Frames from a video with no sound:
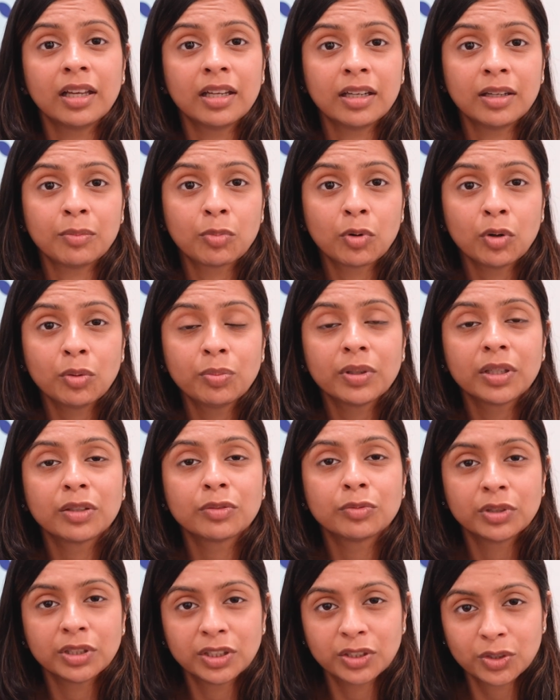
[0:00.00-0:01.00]
and appropriate
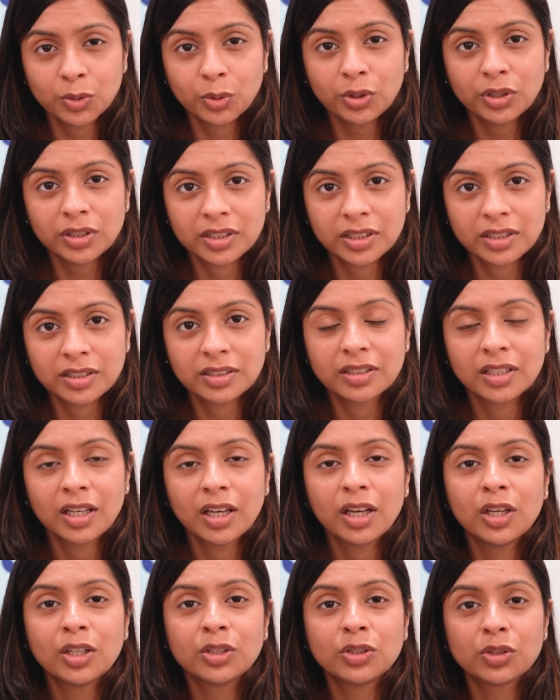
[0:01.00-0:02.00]
resources
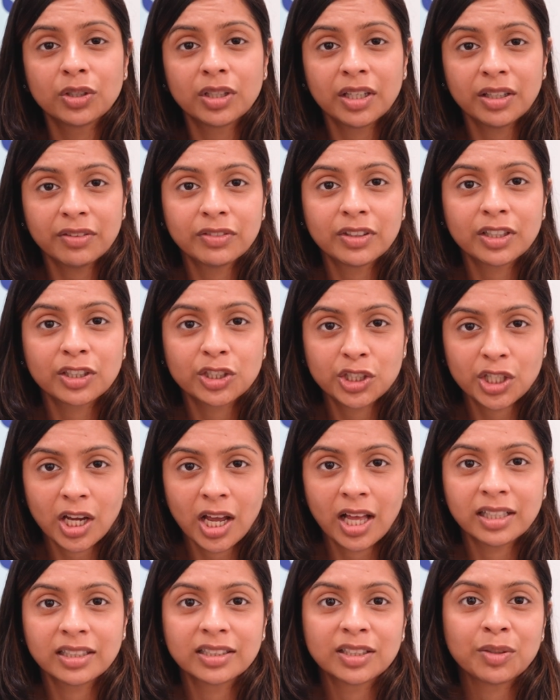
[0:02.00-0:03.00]
to give their
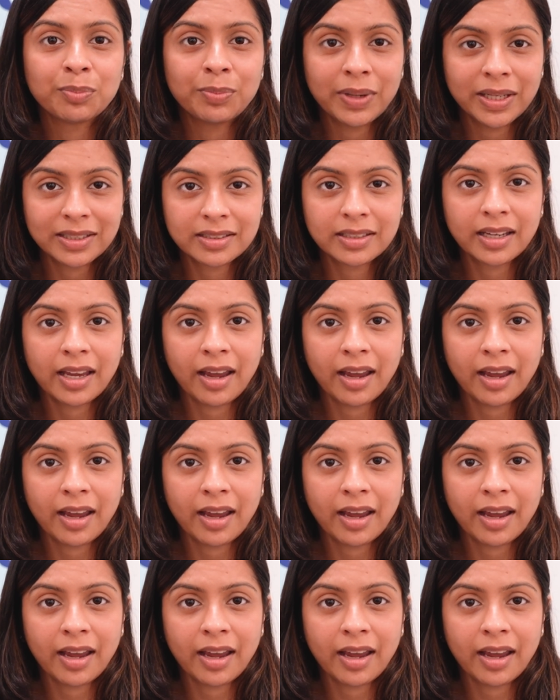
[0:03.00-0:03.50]
child the best